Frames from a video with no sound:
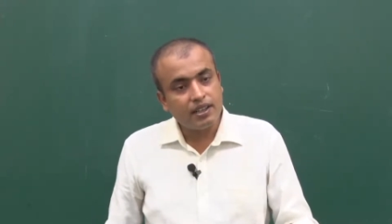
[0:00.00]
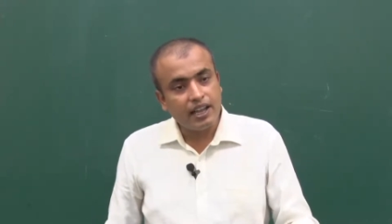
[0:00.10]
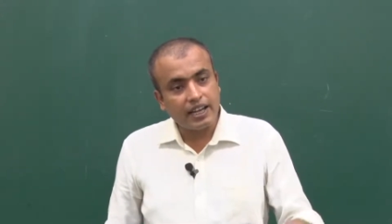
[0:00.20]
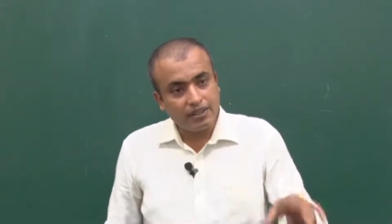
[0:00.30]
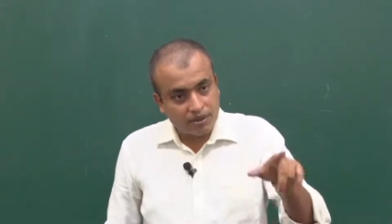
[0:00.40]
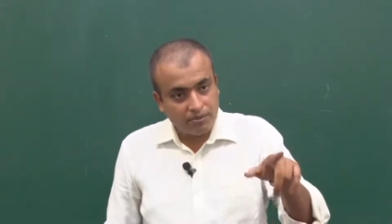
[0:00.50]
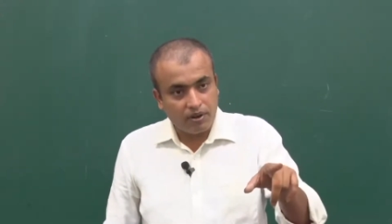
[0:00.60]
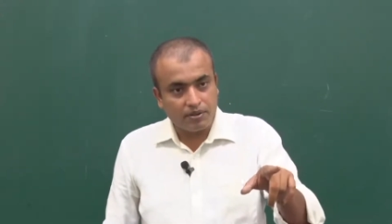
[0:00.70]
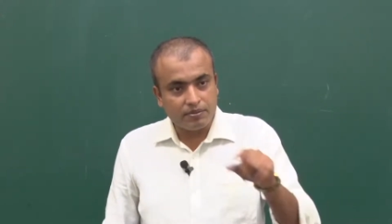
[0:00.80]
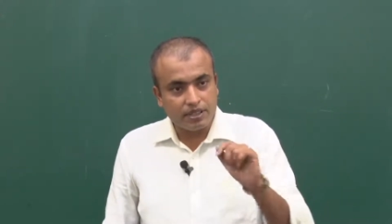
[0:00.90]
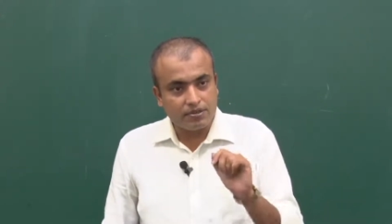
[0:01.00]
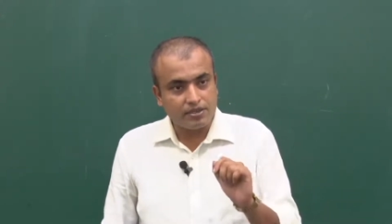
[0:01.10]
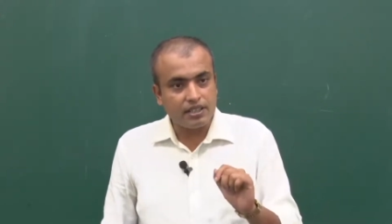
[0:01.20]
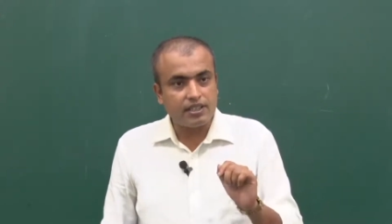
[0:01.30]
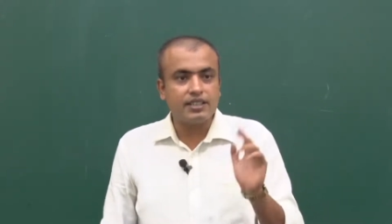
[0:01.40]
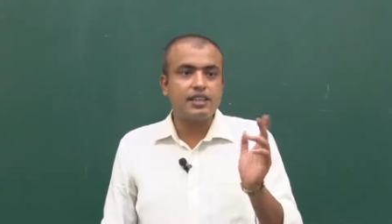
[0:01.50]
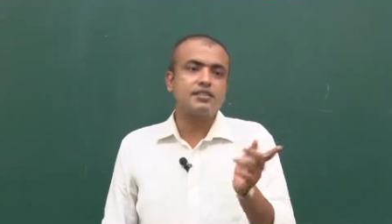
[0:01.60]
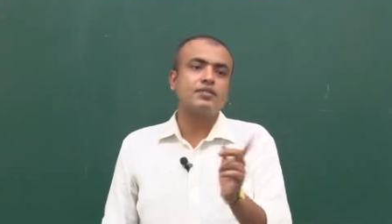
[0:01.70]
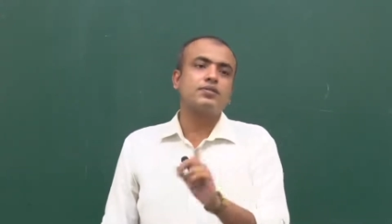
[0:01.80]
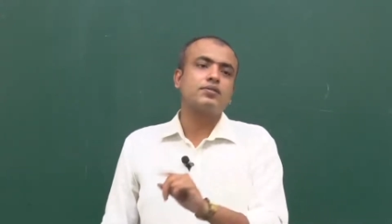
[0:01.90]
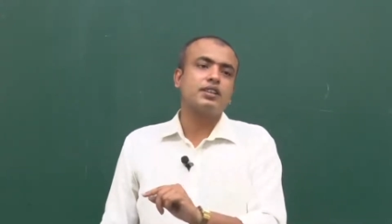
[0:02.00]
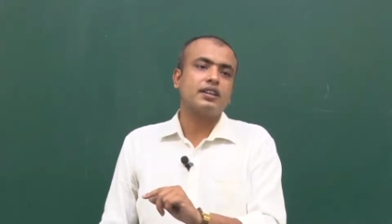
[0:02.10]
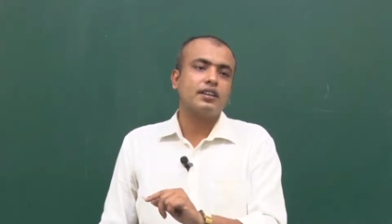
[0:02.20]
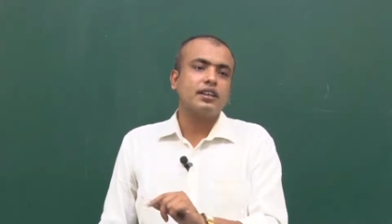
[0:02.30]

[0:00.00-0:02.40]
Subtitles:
and your problem that you said that doesn't go to there.